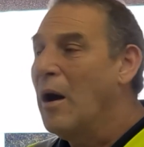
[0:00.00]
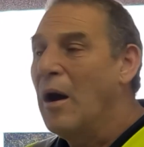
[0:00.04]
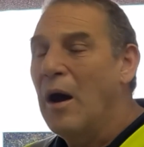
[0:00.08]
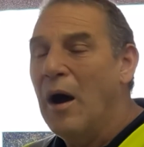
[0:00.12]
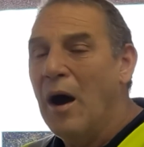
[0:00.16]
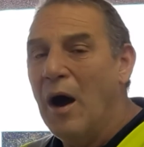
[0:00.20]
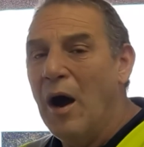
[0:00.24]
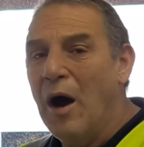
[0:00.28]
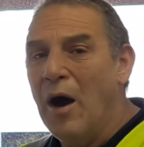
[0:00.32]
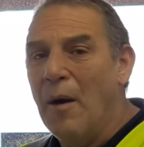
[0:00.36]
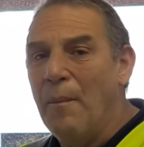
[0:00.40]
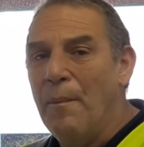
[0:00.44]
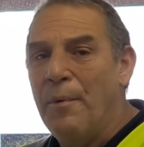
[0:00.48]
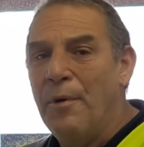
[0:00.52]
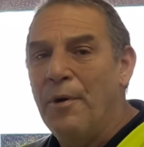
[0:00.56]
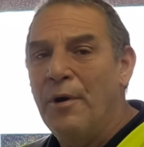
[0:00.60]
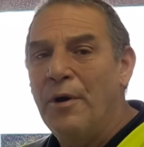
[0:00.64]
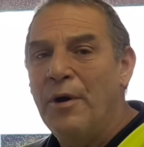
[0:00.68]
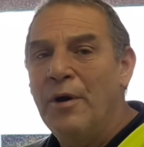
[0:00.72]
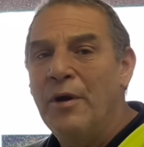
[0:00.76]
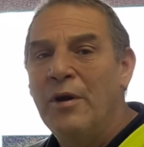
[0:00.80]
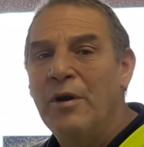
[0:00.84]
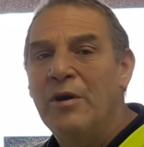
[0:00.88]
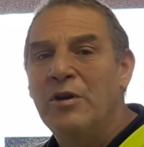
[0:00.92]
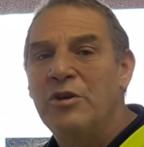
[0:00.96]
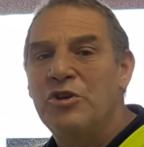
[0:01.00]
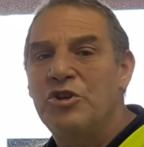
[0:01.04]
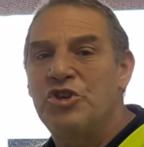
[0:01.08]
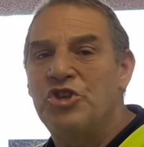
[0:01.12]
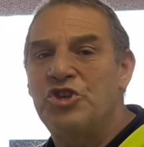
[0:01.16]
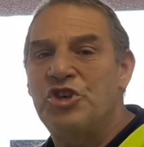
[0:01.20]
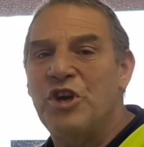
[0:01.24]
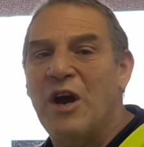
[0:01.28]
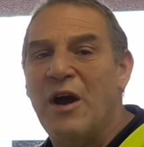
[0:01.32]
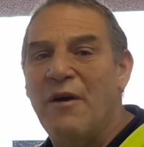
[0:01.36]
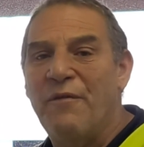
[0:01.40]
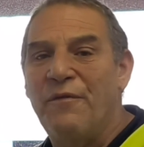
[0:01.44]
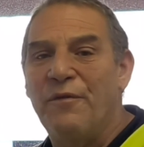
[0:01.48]
Hop,
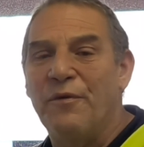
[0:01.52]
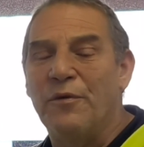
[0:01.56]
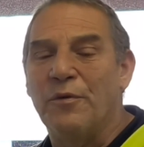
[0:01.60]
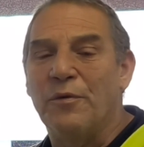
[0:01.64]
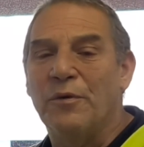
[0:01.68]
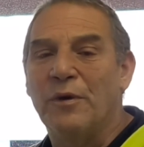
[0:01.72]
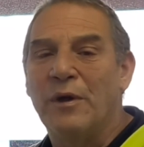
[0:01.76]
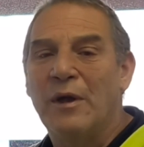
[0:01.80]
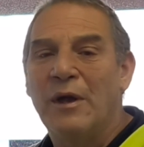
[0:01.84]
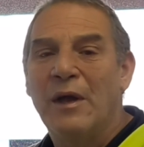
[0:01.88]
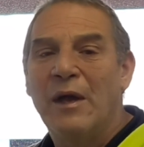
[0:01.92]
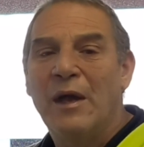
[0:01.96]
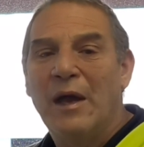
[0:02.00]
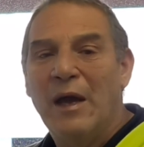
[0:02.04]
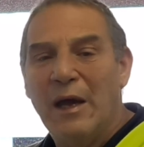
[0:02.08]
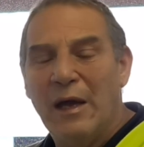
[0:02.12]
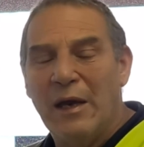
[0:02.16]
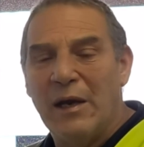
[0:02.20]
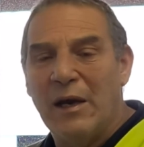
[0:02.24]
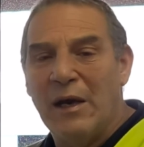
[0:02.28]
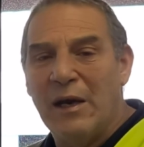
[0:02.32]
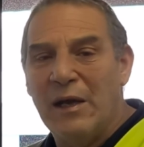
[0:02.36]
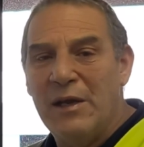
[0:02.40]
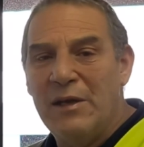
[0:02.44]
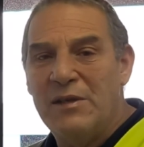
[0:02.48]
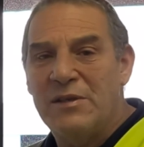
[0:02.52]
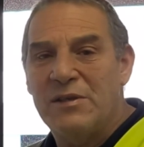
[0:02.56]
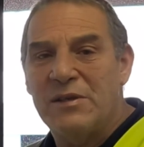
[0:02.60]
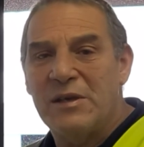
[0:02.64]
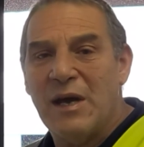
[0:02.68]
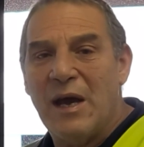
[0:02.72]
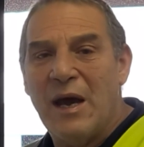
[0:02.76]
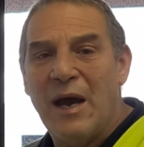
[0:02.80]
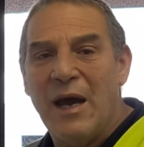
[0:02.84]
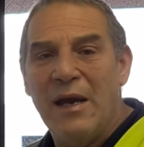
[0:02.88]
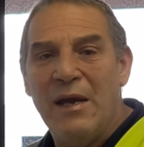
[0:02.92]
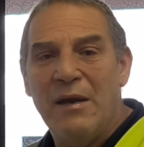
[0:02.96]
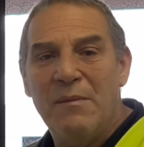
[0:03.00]
shuffle at least
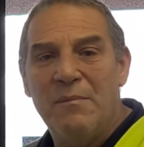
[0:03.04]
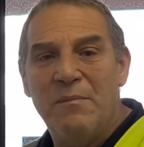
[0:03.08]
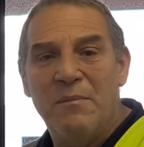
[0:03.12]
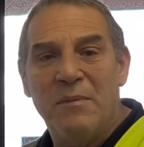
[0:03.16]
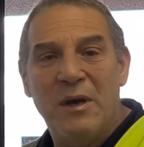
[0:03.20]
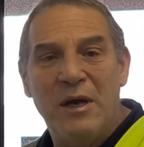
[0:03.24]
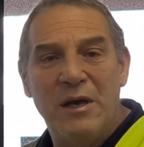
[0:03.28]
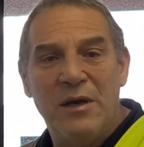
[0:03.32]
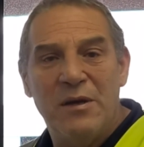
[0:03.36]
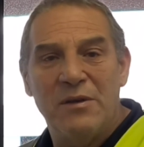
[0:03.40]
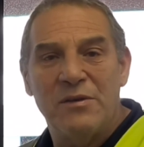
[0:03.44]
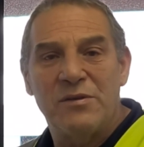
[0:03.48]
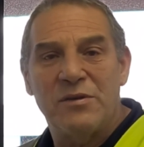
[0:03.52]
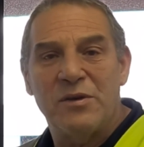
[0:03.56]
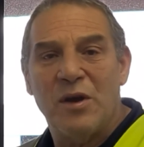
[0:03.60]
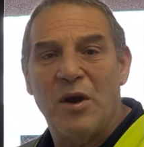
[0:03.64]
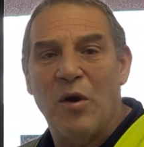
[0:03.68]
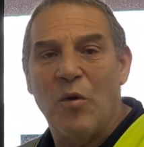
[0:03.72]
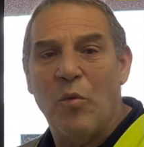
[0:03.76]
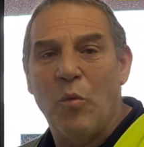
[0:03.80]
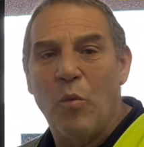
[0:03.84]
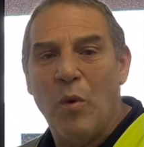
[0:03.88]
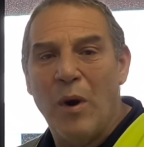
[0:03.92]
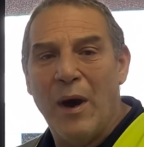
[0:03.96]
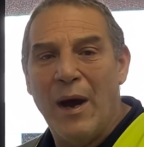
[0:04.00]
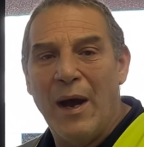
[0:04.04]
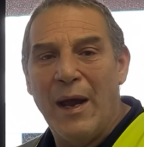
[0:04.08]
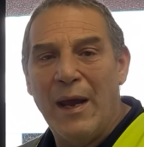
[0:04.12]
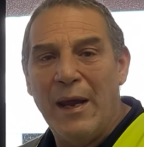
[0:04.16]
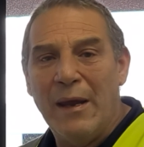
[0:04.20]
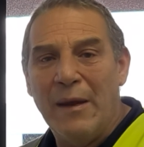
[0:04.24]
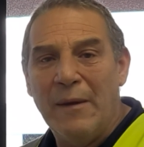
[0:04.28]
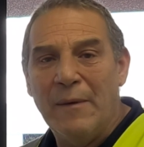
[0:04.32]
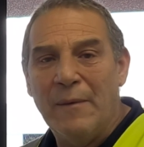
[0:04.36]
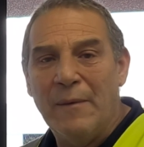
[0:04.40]
8 meters away.